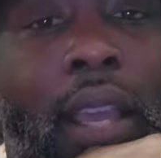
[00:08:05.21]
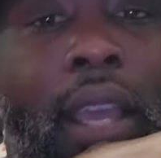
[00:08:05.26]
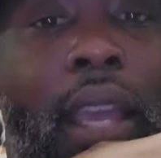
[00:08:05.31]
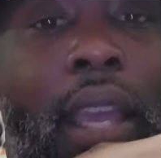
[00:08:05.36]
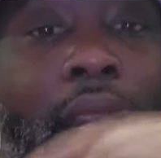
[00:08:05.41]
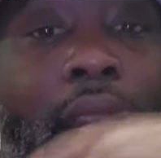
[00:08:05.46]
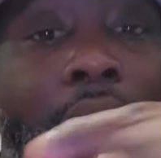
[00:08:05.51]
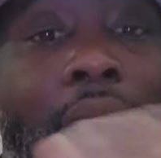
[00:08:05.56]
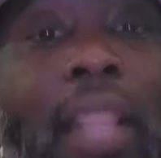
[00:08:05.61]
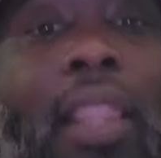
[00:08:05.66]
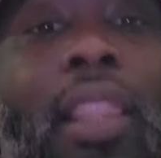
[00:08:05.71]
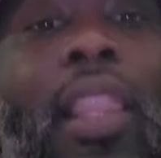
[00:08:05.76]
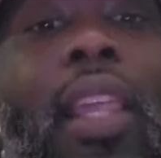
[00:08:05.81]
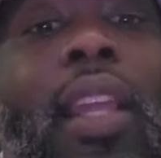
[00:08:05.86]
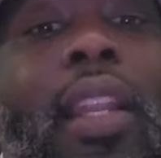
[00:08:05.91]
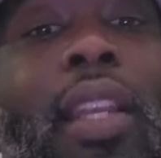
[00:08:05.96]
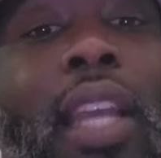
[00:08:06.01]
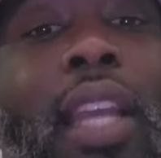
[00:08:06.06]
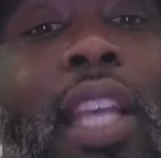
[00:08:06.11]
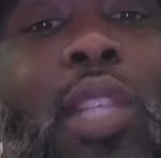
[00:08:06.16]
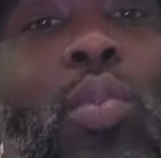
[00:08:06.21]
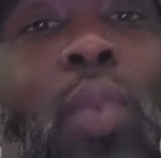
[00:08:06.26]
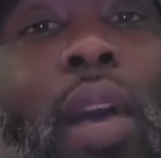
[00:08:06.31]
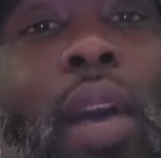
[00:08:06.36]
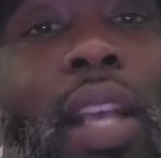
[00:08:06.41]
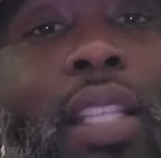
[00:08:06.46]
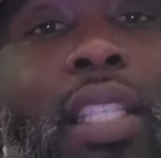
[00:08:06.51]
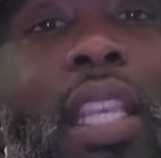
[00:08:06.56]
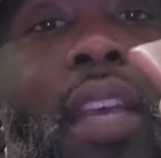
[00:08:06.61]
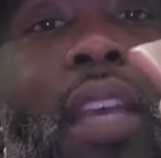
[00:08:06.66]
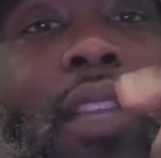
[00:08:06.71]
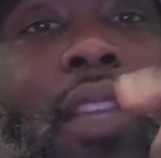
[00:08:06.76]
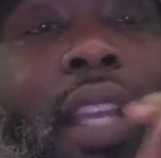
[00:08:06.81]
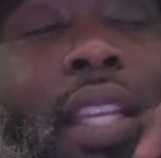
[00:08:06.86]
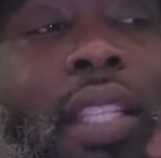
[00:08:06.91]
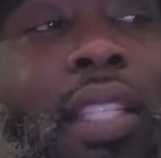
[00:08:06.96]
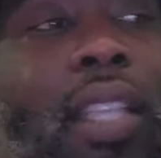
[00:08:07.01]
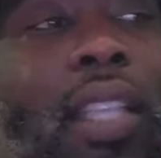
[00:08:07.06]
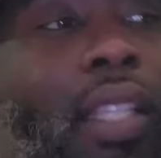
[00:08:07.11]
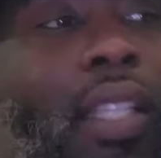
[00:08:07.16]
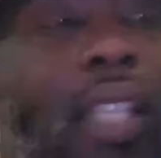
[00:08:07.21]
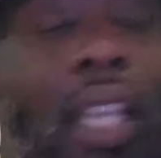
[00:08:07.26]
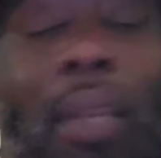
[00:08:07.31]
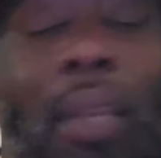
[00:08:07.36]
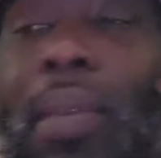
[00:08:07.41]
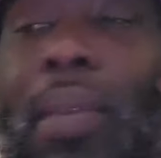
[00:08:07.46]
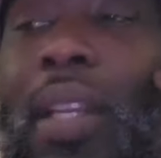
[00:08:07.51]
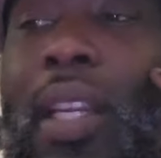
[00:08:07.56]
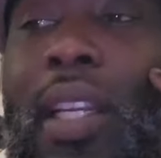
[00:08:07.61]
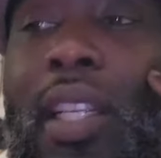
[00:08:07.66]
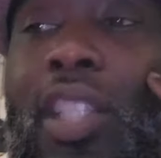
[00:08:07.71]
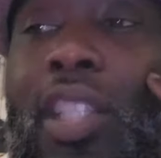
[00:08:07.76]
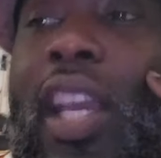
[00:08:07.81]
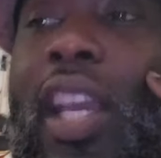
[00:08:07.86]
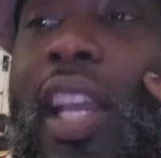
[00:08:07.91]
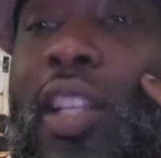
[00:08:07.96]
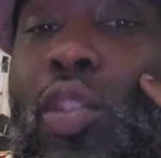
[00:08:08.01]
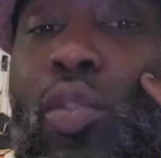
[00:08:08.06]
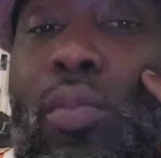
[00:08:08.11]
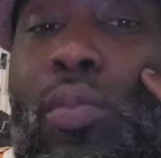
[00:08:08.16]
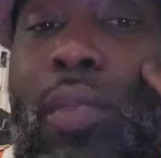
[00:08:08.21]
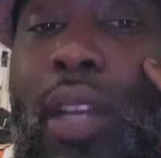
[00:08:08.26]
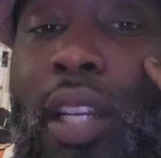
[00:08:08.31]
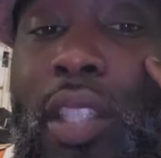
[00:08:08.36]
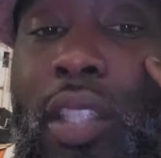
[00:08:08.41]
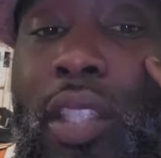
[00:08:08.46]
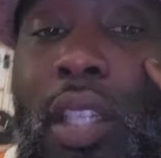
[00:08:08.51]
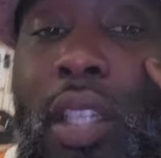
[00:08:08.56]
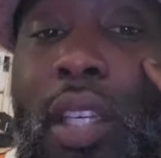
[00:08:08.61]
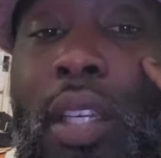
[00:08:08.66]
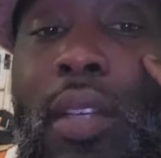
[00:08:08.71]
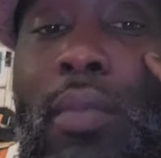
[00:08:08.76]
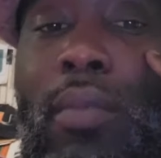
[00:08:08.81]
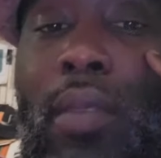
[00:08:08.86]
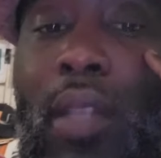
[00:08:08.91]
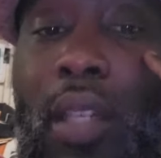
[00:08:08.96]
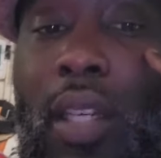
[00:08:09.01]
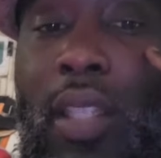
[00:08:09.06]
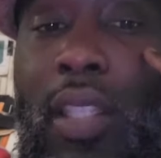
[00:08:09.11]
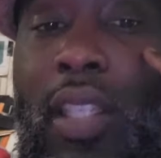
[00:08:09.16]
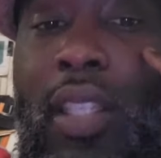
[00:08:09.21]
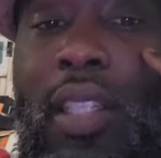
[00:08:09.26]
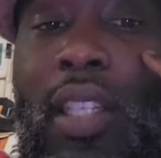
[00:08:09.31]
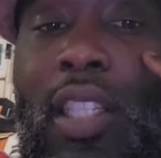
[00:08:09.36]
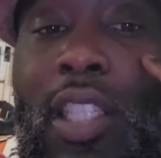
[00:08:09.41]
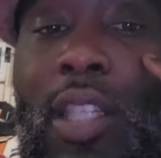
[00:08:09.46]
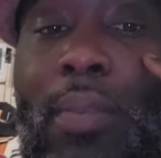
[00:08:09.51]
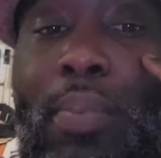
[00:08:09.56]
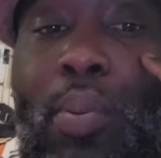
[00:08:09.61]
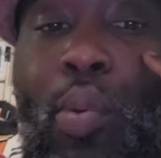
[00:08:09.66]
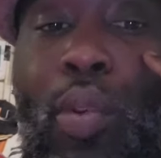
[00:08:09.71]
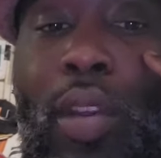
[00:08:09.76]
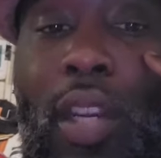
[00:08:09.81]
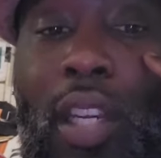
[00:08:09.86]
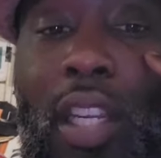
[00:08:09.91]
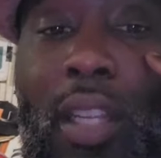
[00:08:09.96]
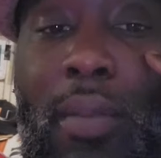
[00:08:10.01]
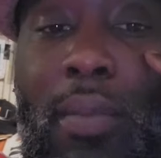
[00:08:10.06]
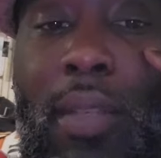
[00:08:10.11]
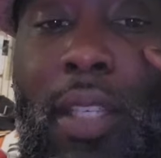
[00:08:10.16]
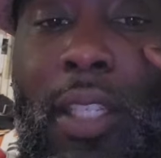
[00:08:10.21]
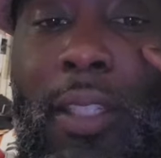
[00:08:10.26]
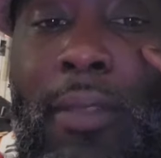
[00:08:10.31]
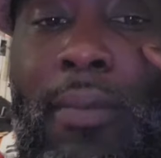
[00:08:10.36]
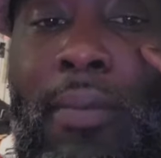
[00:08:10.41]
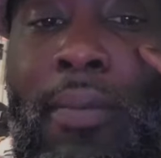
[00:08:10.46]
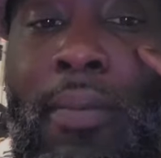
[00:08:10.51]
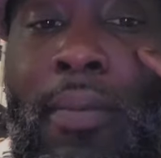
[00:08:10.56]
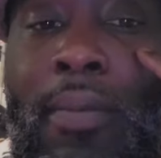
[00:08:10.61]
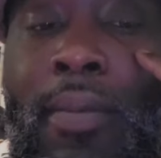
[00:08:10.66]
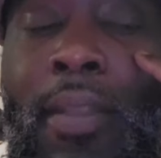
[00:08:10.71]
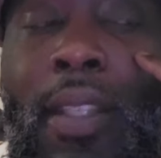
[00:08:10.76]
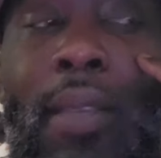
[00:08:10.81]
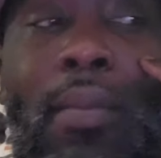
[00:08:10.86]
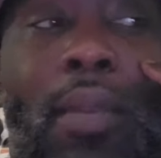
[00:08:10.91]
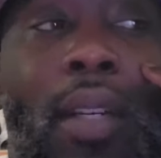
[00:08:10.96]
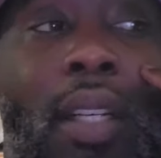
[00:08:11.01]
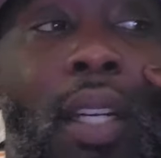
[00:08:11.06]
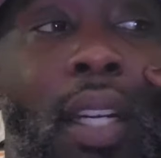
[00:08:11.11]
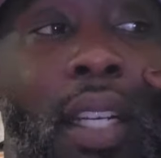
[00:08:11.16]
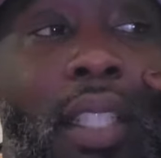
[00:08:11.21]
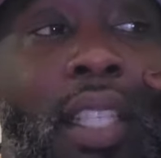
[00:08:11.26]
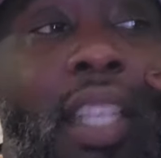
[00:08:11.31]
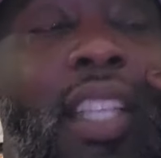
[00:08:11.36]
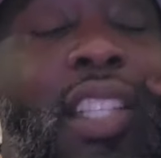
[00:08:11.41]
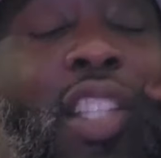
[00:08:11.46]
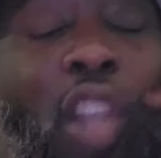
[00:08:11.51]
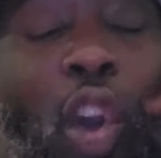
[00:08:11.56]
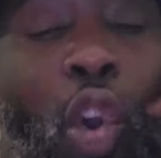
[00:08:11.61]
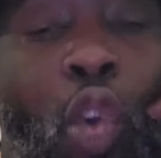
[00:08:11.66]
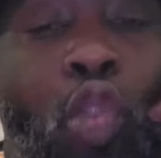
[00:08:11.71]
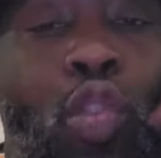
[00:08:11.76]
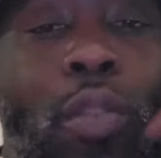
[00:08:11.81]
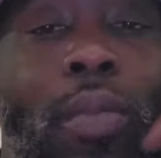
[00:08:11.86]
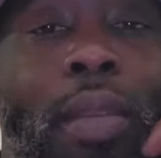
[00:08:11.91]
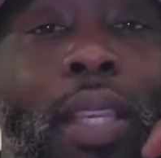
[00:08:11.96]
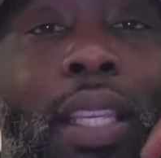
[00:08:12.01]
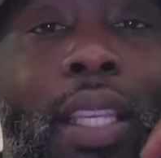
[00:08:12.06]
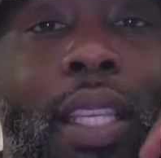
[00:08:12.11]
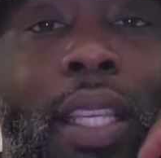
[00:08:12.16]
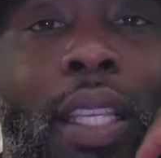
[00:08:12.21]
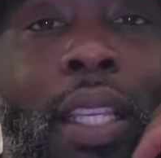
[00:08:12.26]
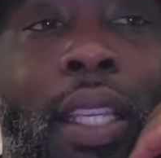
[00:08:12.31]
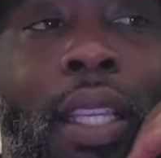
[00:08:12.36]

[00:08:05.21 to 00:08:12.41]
And I think that's why 786 ain't been in the chat too much because he disappointed in me because he told me.